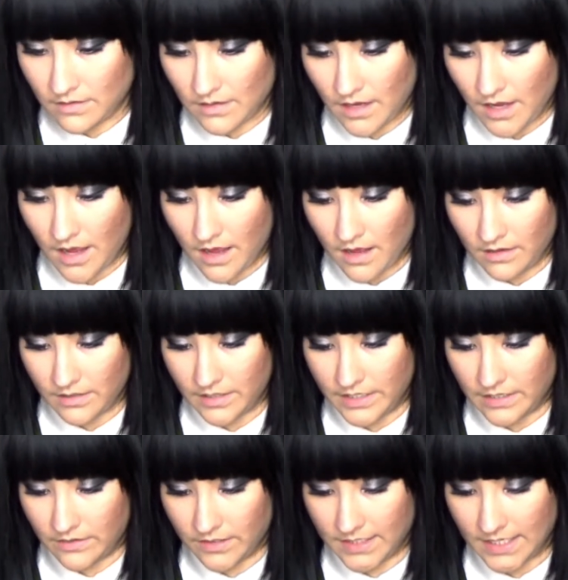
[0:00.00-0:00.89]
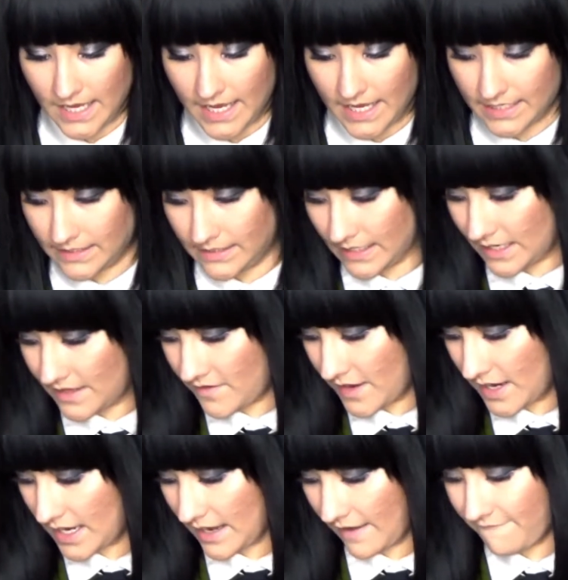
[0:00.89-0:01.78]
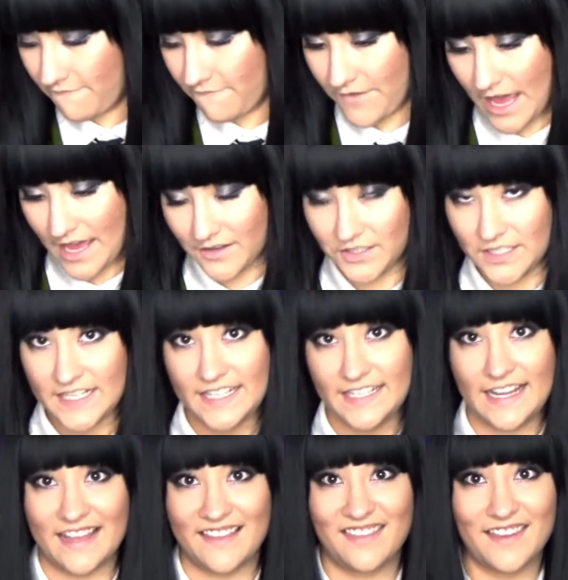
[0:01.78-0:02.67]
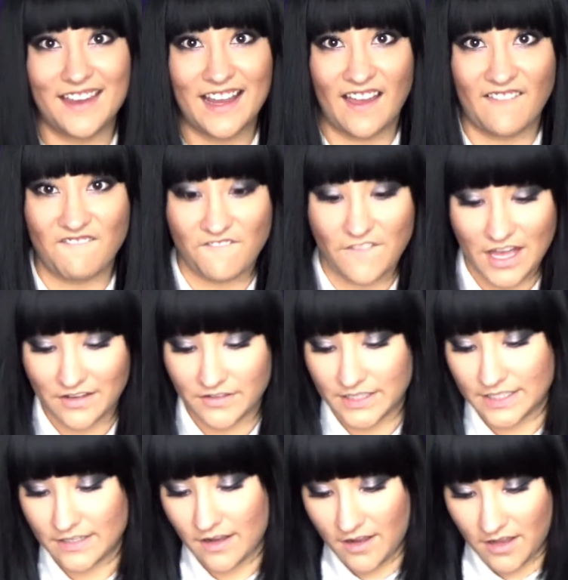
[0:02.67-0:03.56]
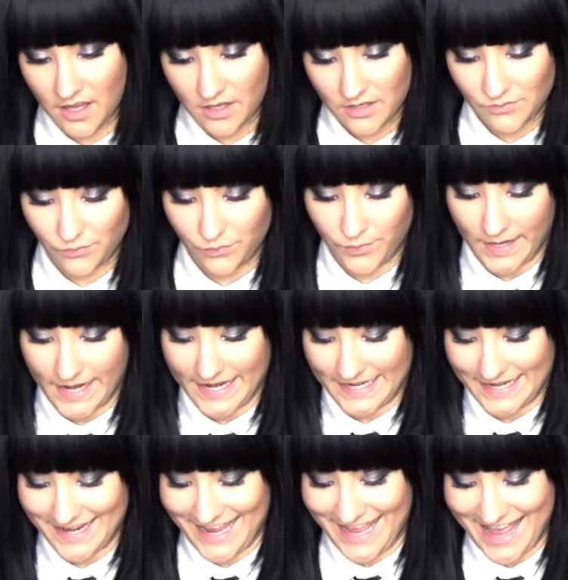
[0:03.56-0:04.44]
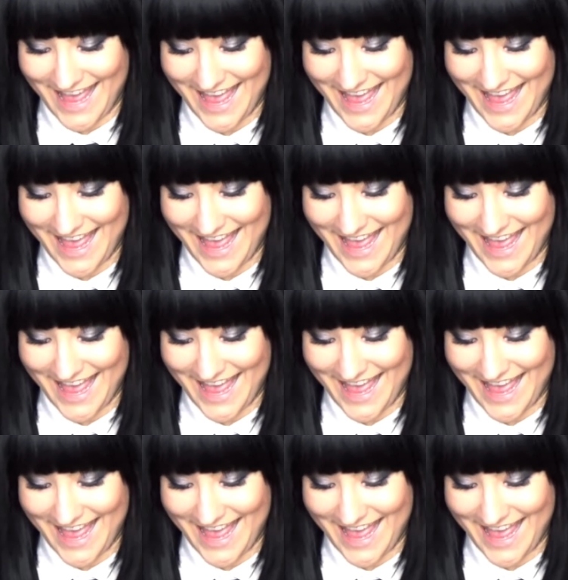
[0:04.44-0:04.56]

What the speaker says: Oh, you guys, I think I found it. I think I found it already.